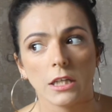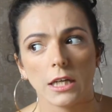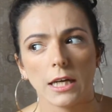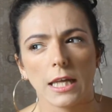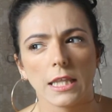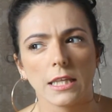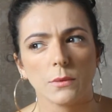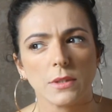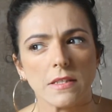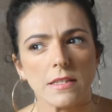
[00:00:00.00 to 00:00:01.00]
I think
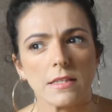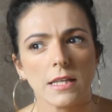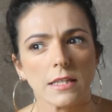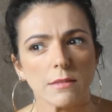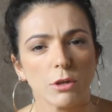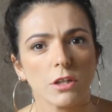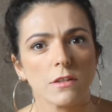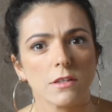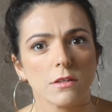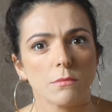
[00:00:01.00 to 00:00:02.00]
it was 6
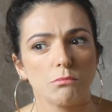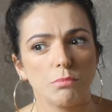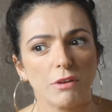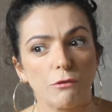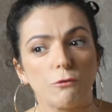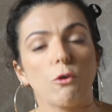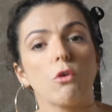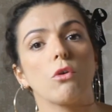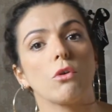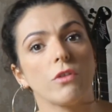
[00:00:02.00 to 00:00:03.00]
months
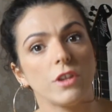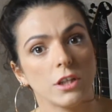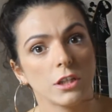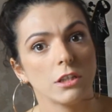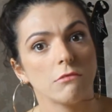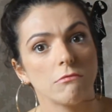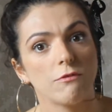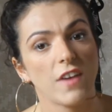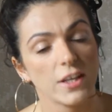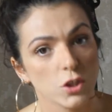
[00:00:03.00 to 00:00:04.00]
before the
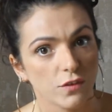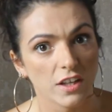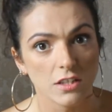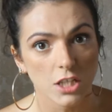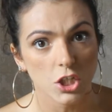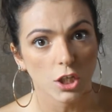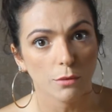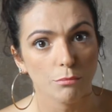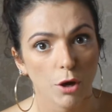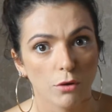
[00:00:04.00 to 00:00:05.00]
face-to-face teaching
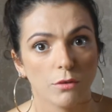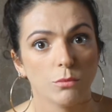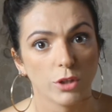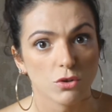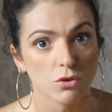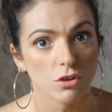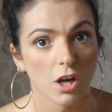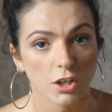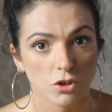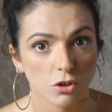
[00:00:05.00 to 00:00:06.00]
component, which
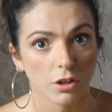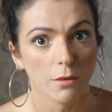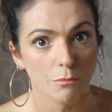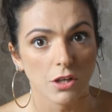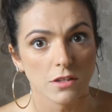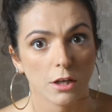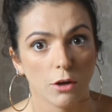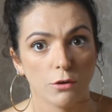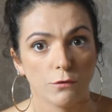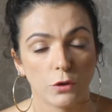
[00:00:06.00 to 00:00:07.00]
I took in
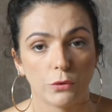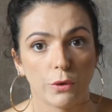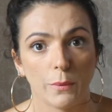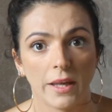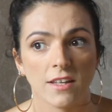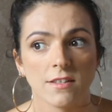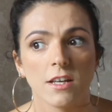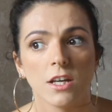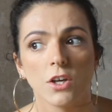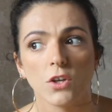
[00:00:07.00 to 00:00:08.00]
Barcelona for 3 weeks.
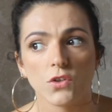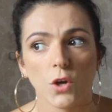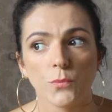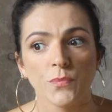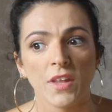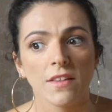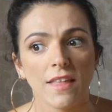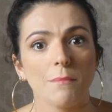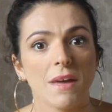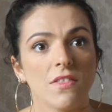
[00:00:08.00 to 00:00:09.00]
So
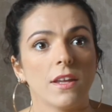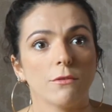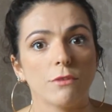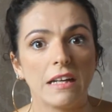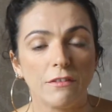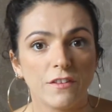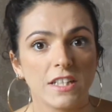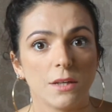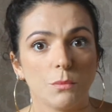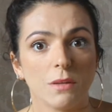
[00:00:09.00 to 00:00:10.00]
that meant that it really
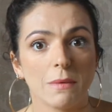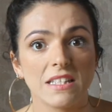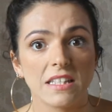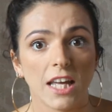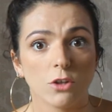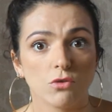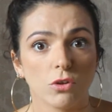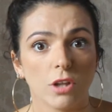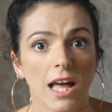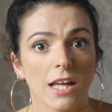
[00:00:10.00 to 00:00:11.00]
fit in with my
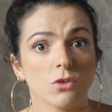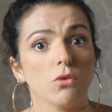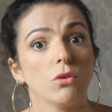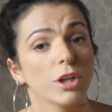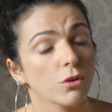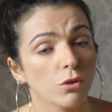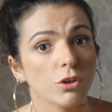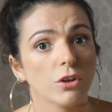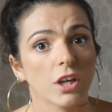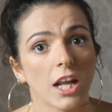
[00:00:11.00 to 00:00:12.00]
schedule, and all in
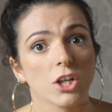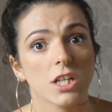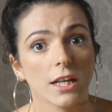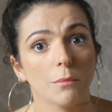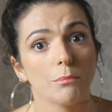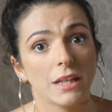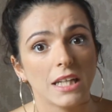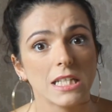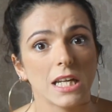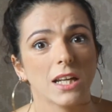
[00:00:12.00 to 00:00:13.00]
all you can actually
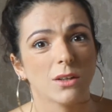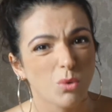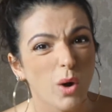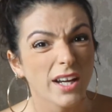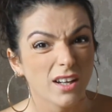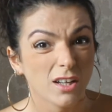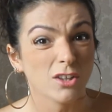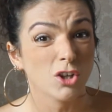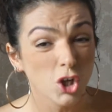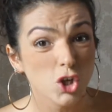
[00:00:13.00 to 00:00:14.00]
complete it in quite
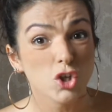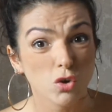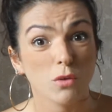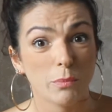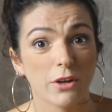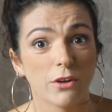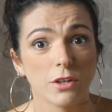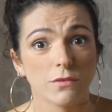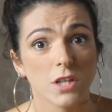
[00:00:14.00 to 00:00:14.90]
a short period of